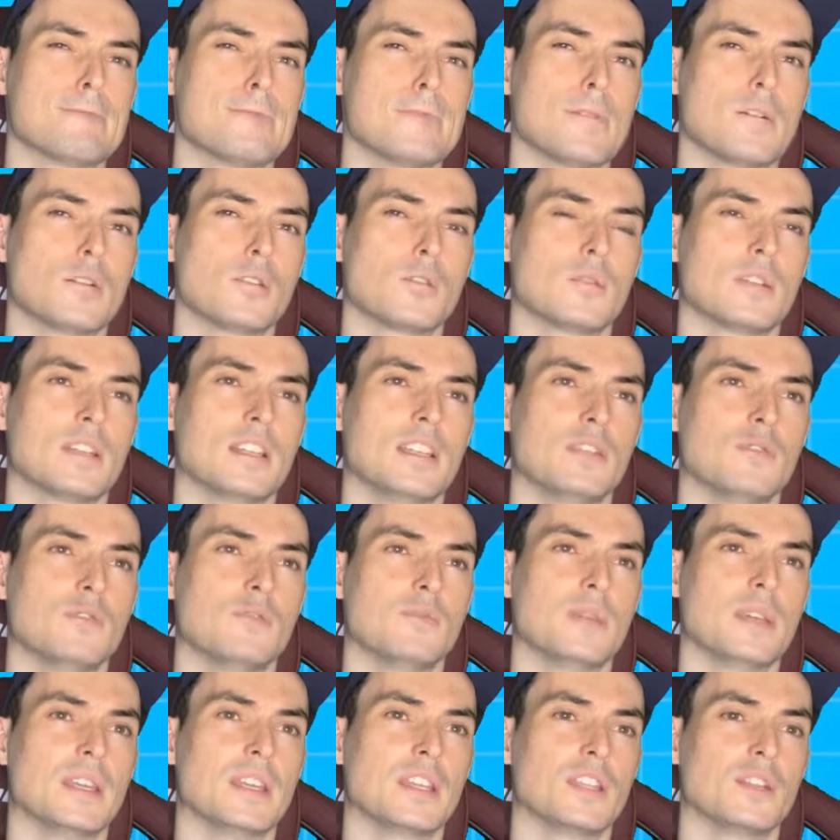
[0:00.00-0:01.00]
What do I lead
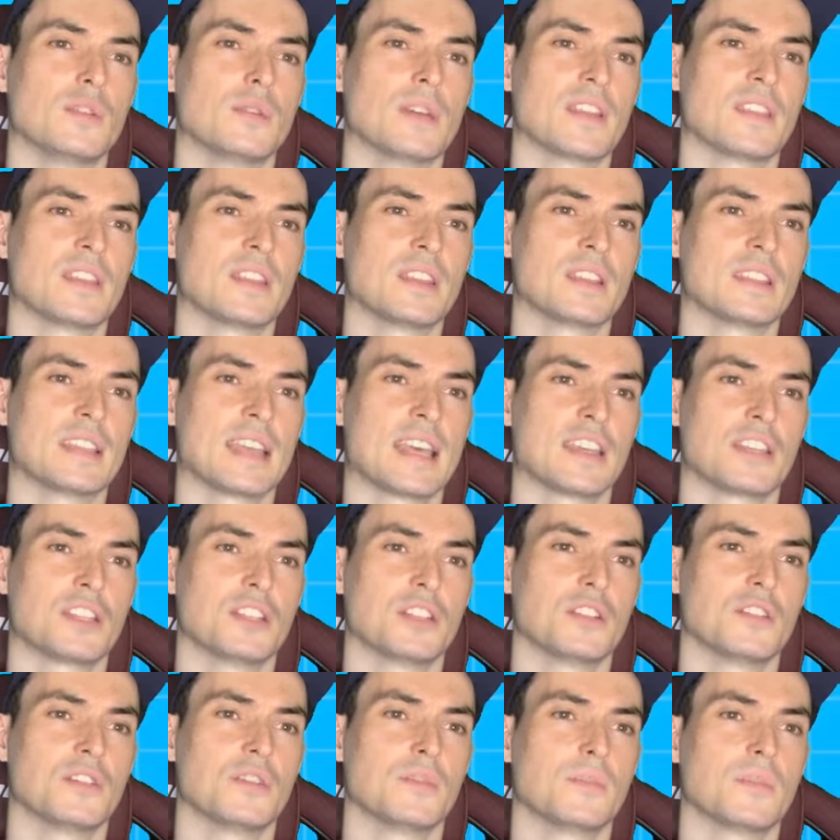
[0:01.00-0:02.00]
with Pikachu? I think
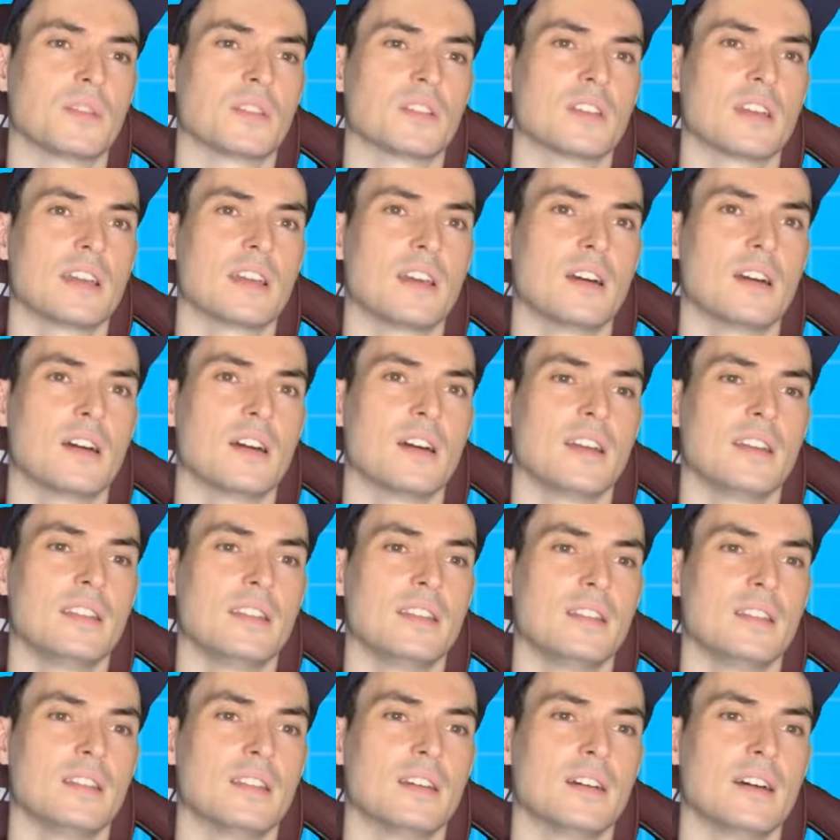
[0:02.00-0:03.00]
Zacian, because I,
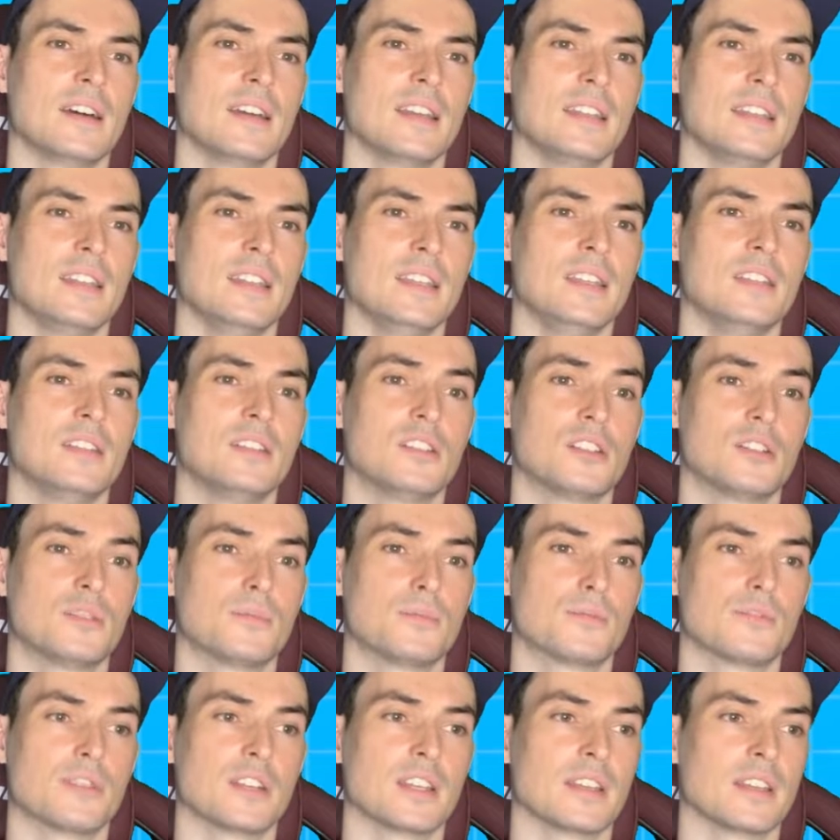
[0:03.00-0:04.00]
I, I need to
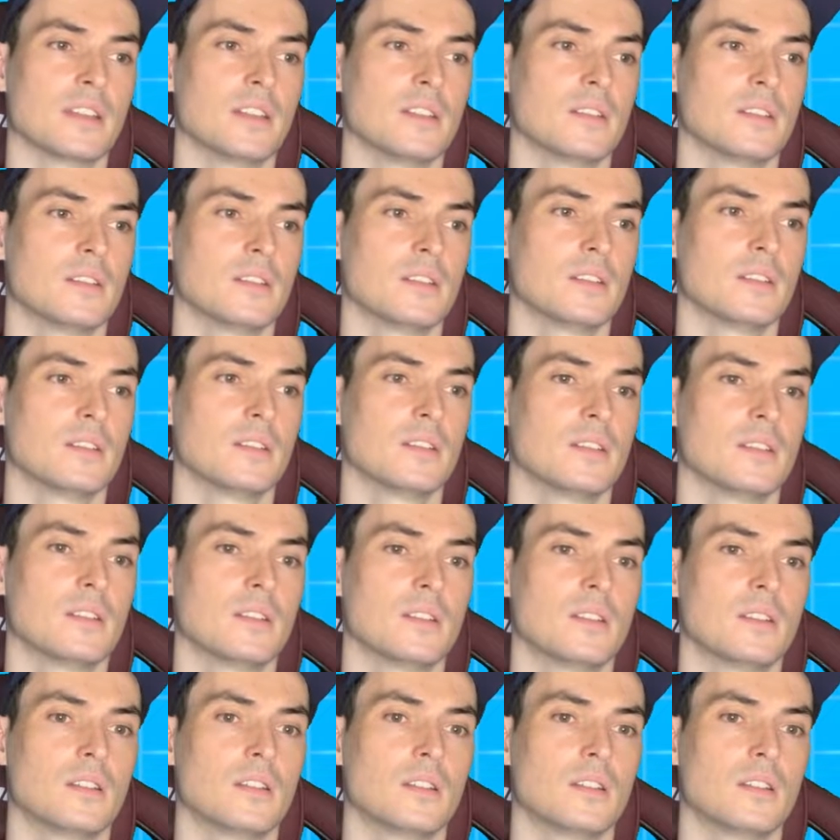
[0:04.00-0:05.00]
bring
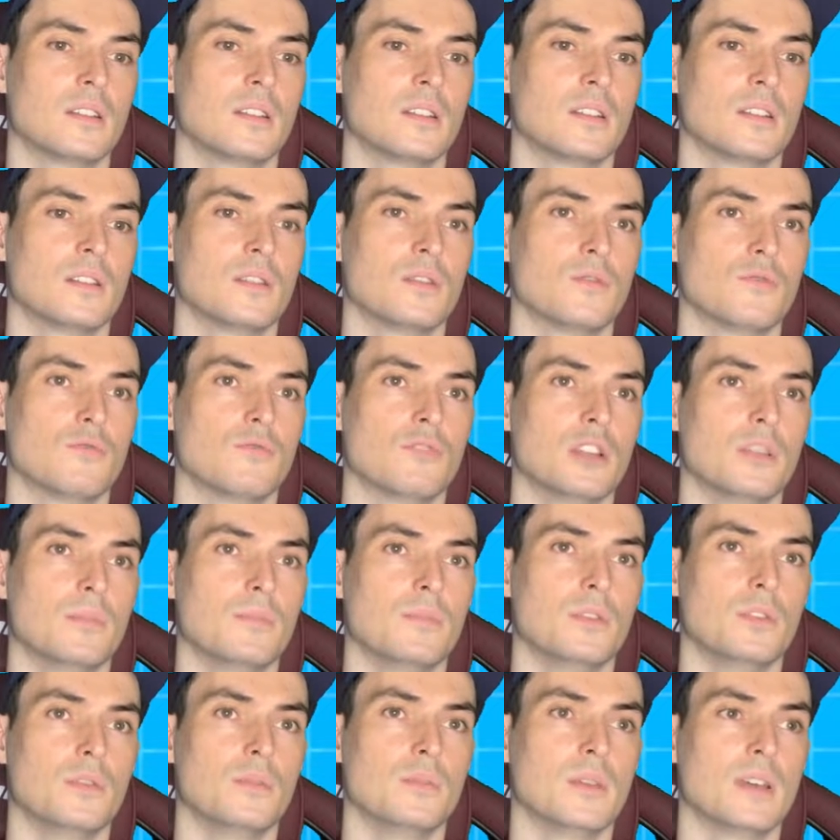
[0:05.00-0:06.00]

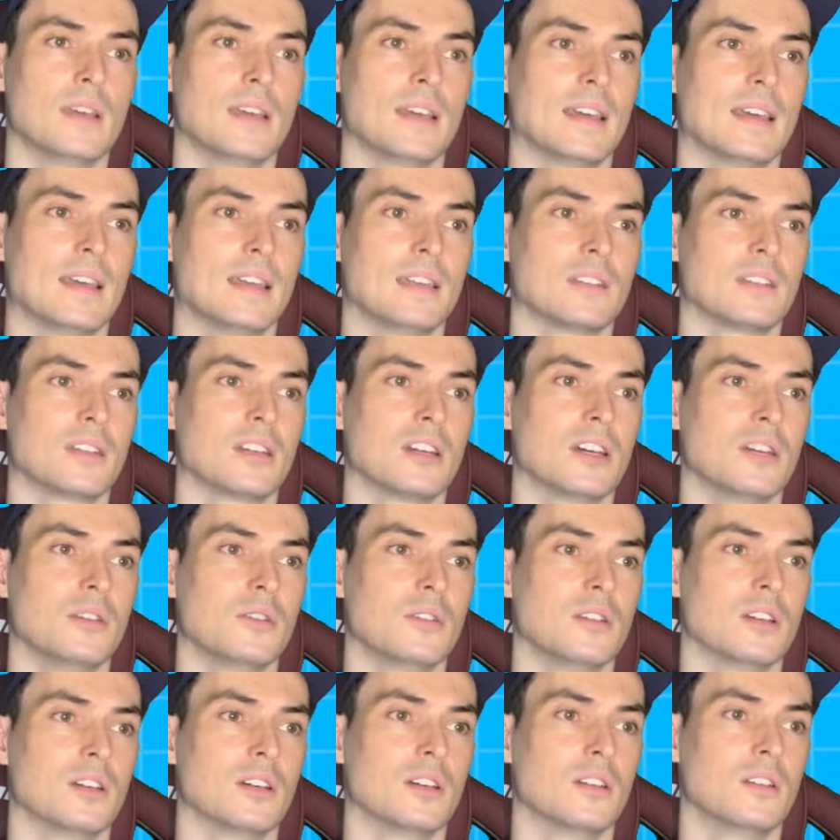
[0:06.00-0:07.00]
Rillaboom and
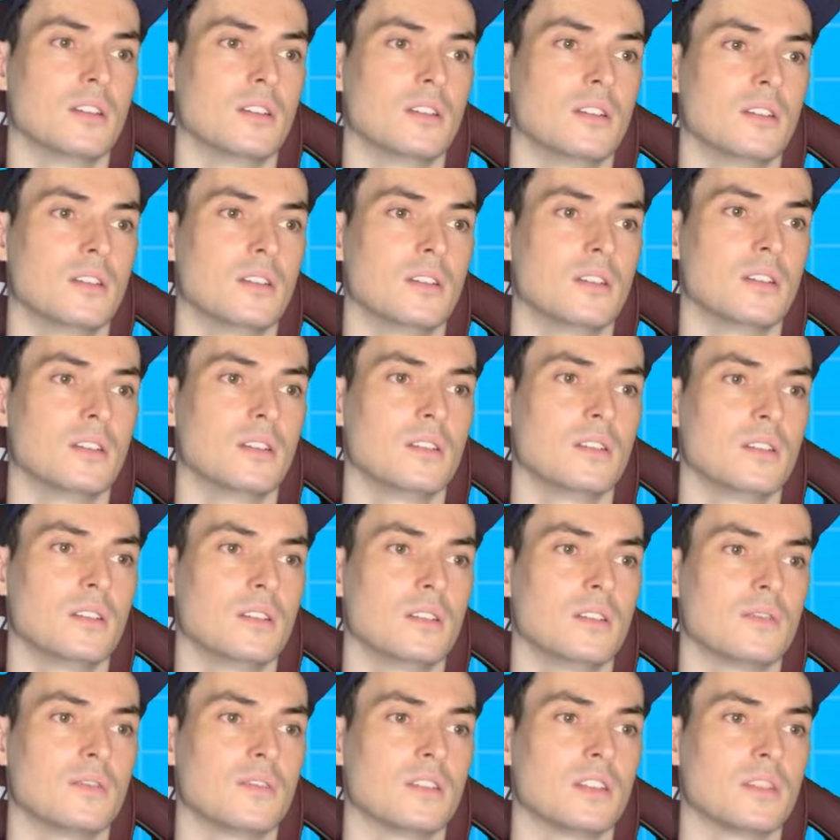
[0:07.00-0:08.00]
Kyogre
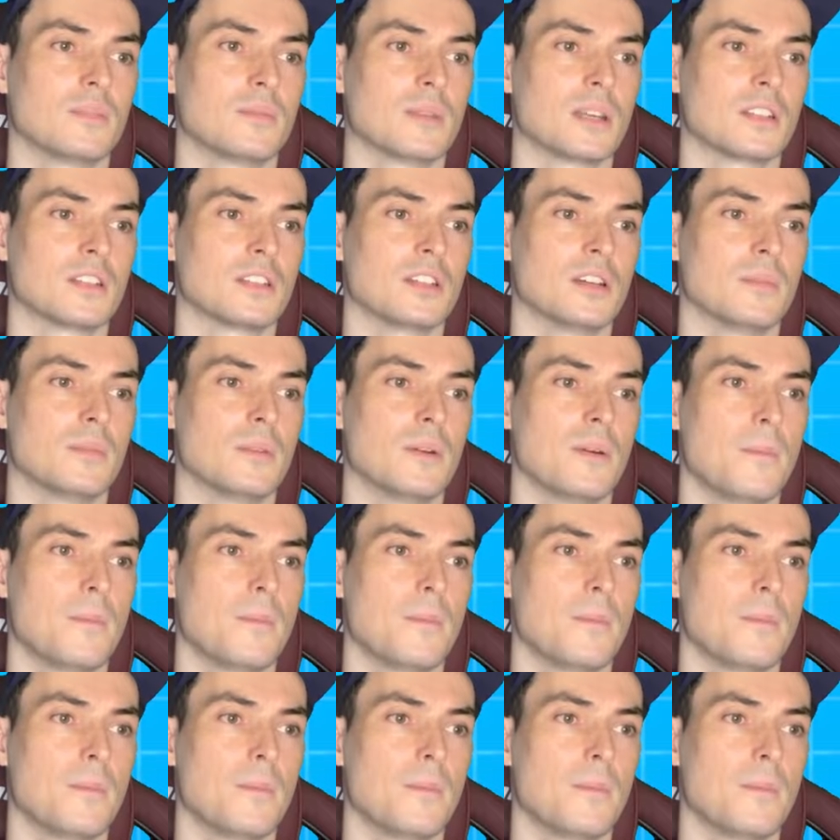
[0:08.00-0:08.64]
for this matchup.